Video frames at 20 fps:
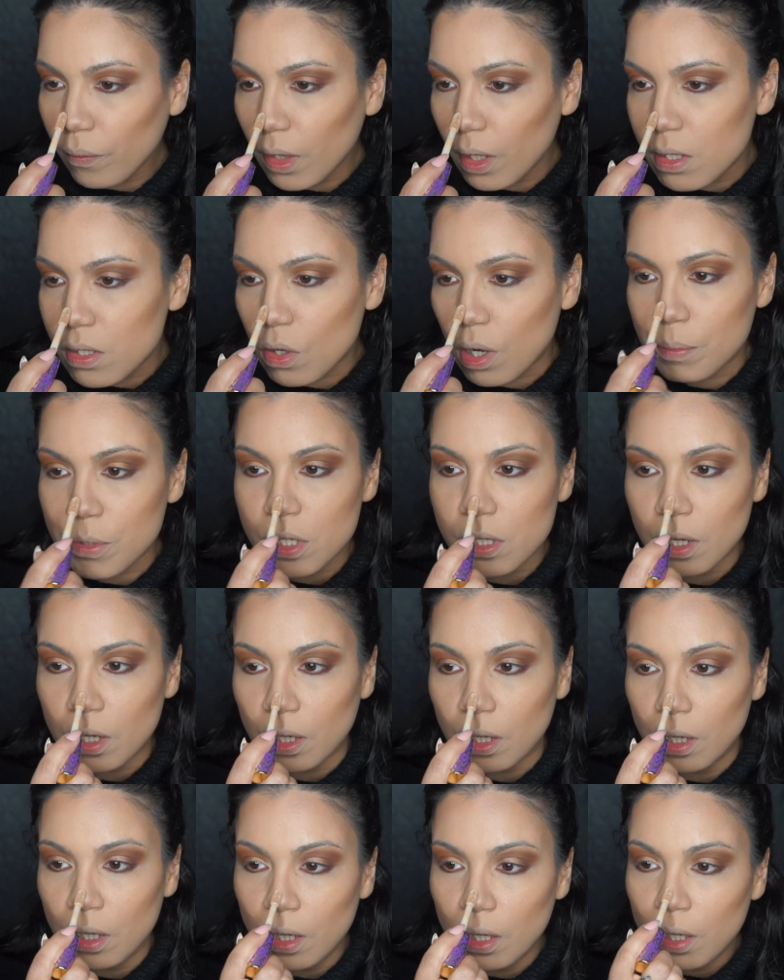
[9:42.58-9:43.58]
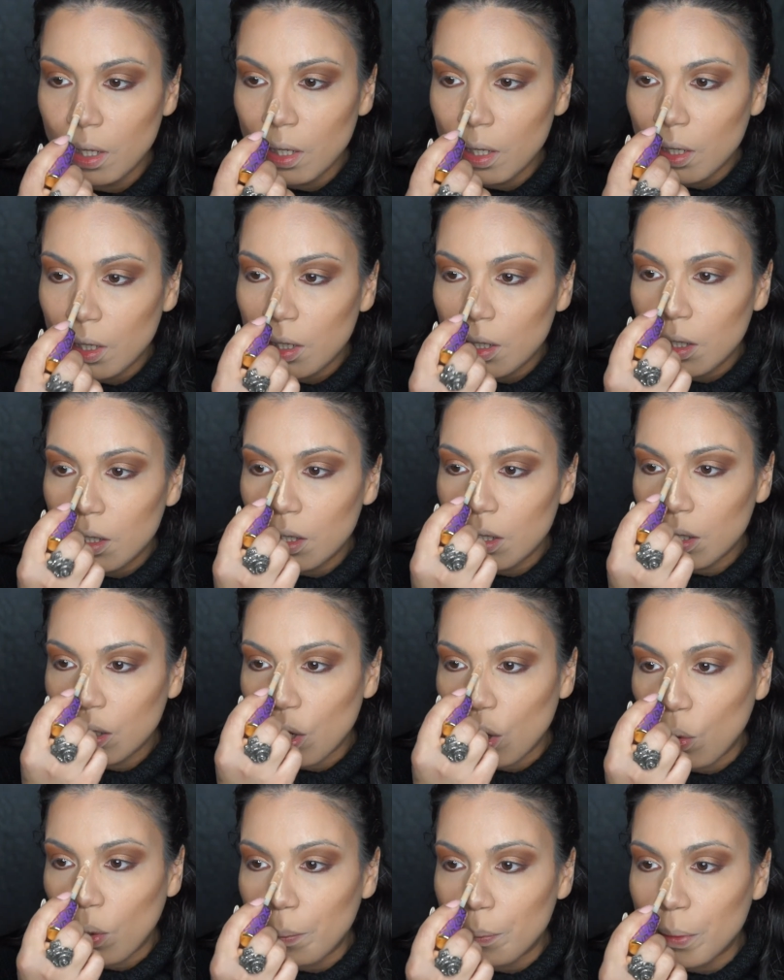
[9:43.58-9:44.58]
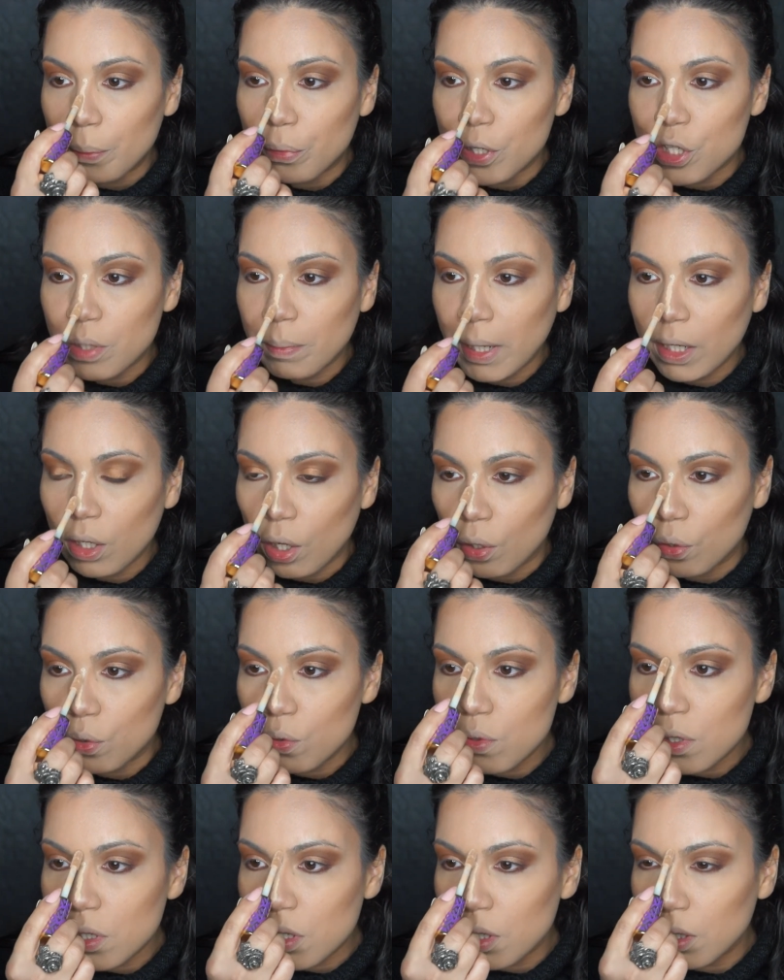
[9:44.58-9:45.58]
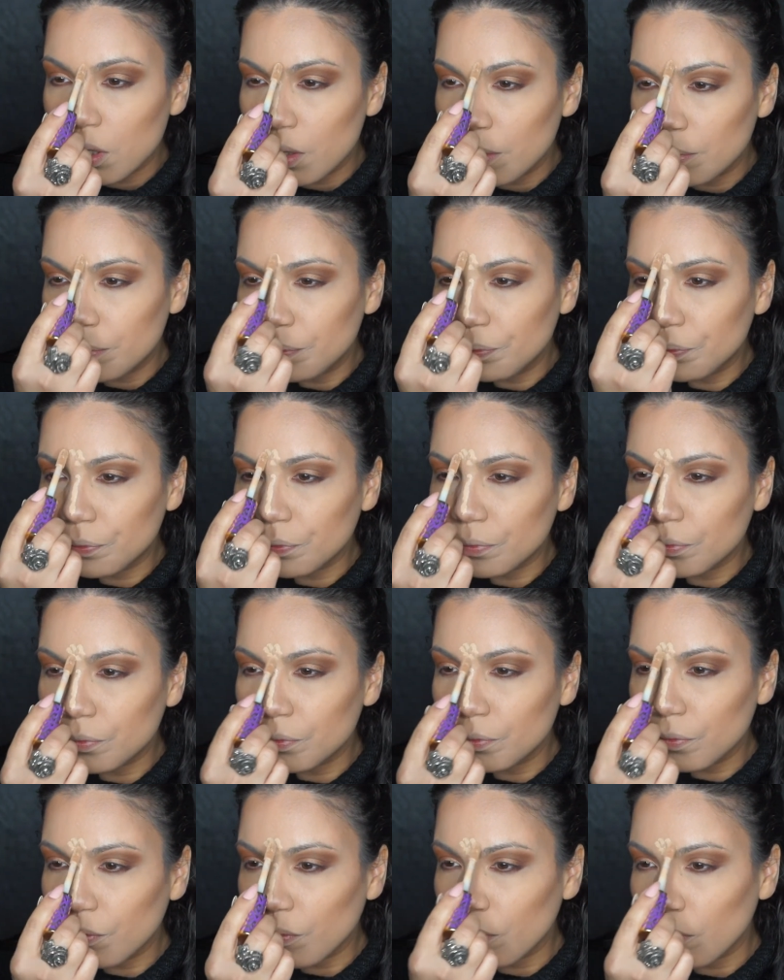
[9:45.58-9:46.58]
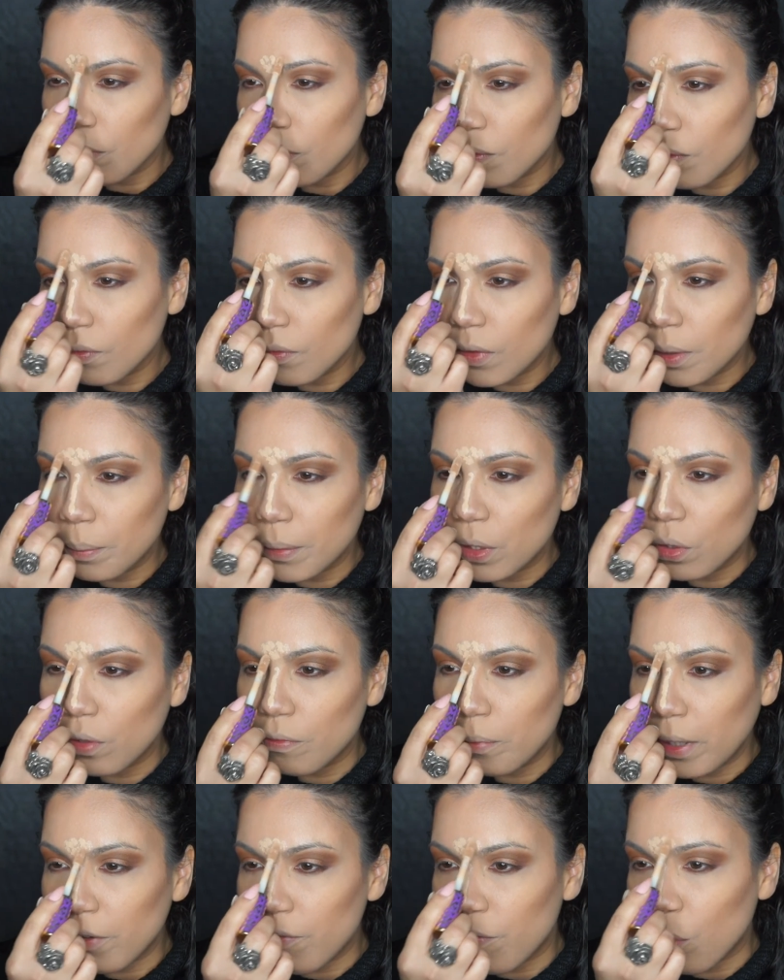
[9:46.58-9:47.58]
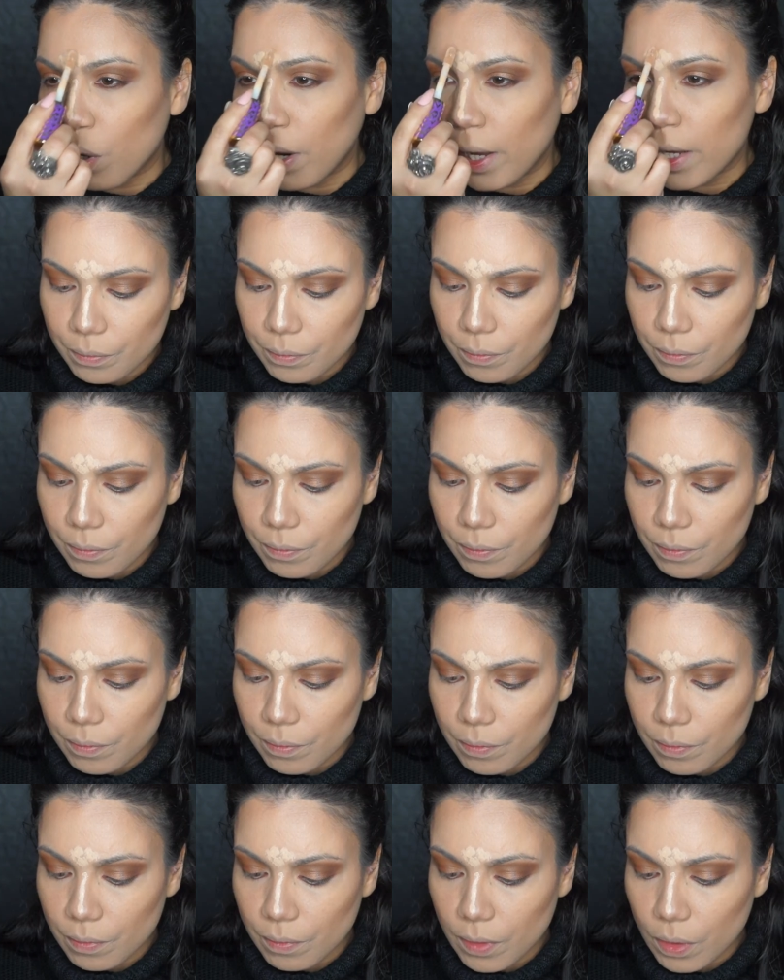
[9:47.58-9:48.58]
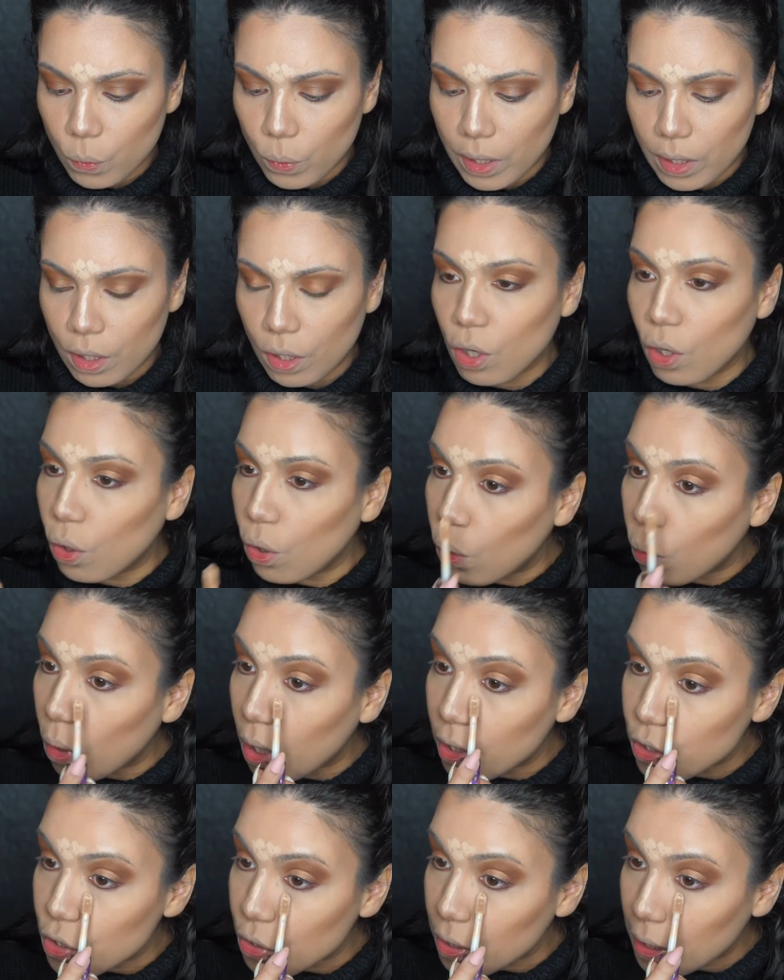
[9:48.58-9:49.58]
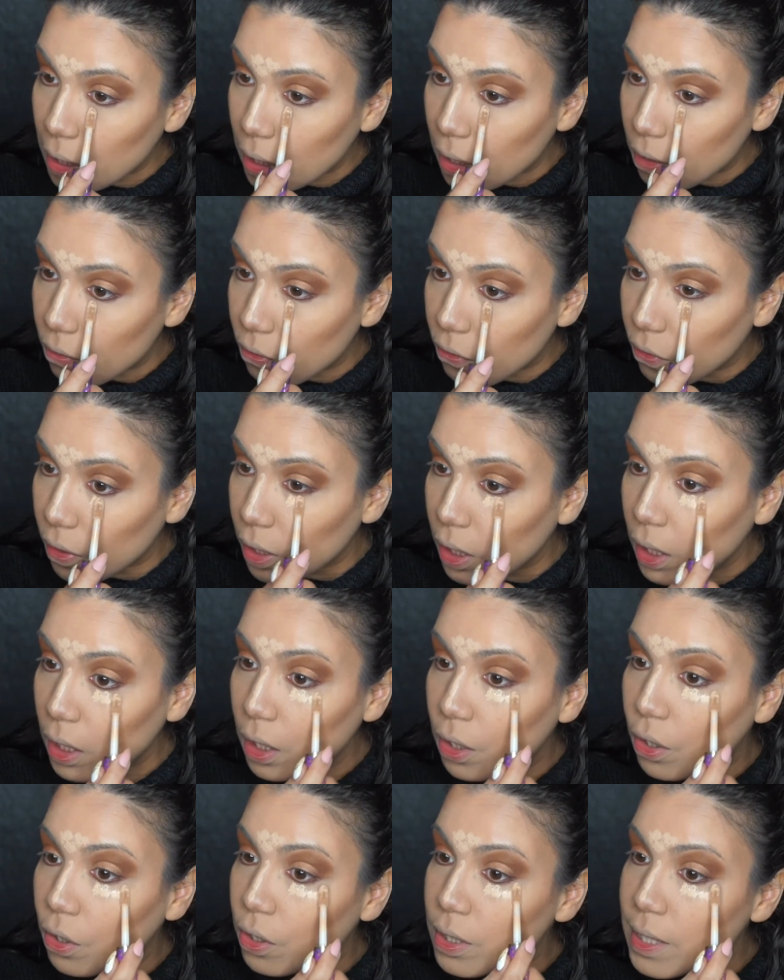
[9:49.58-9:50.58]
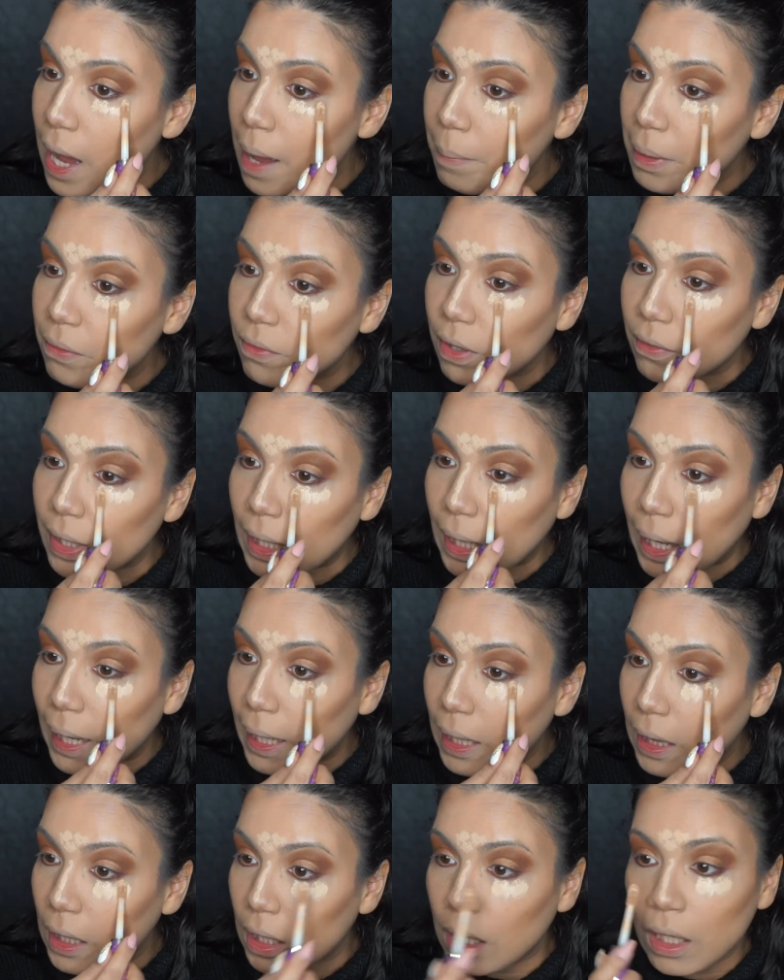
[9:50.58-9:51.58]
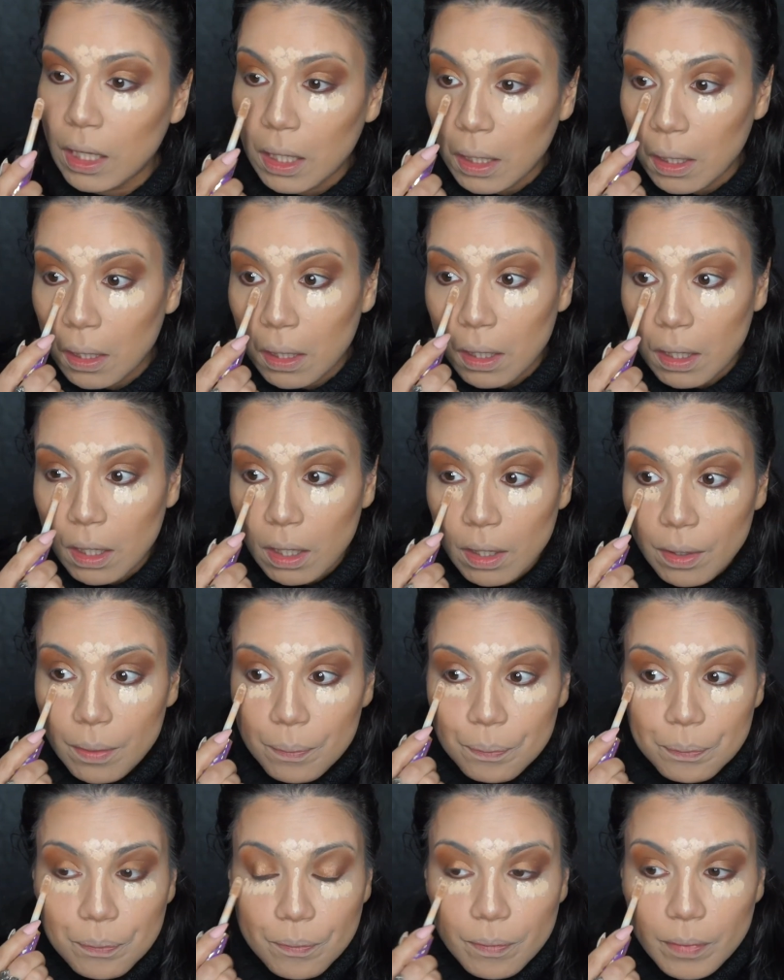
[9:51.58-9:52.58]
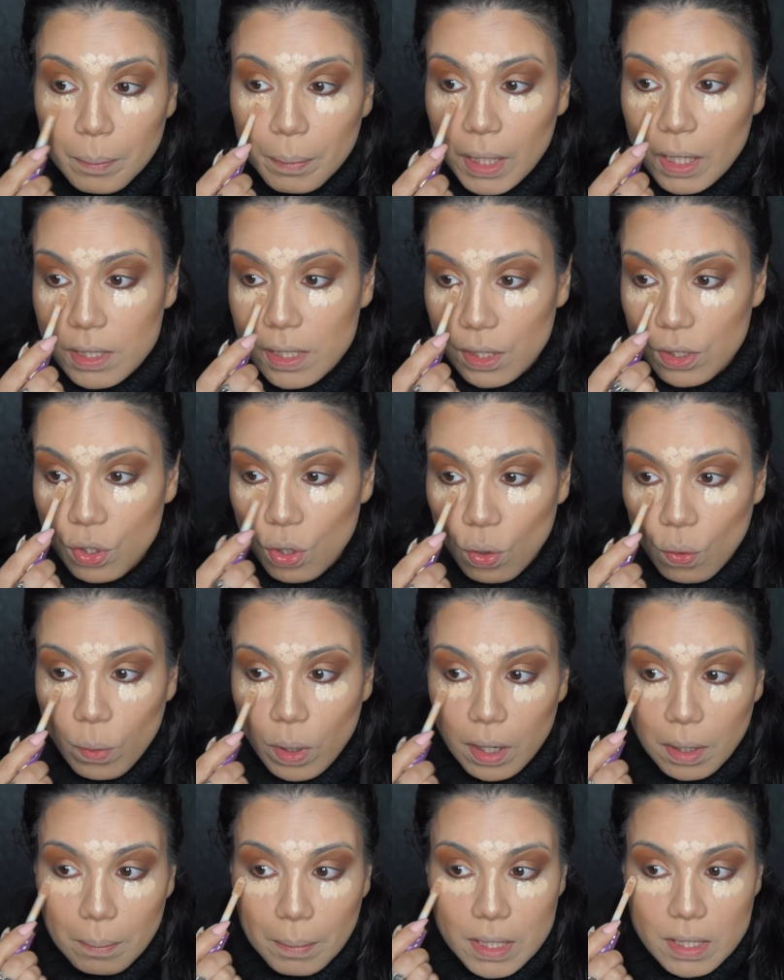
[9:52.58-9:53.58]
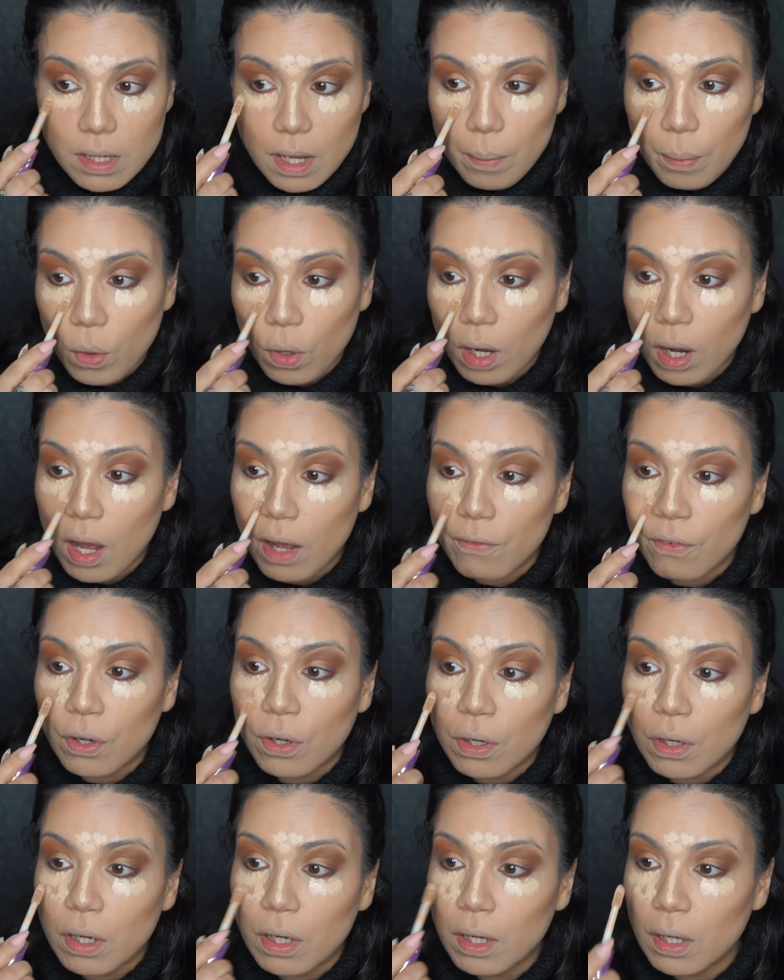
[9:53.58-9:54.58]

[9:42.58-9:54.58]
So I'm just going to go up the bridge of my nose, the middle of my forehead. We're going to go underneath here, dabbing very lightly, because I don't want to mess up or cover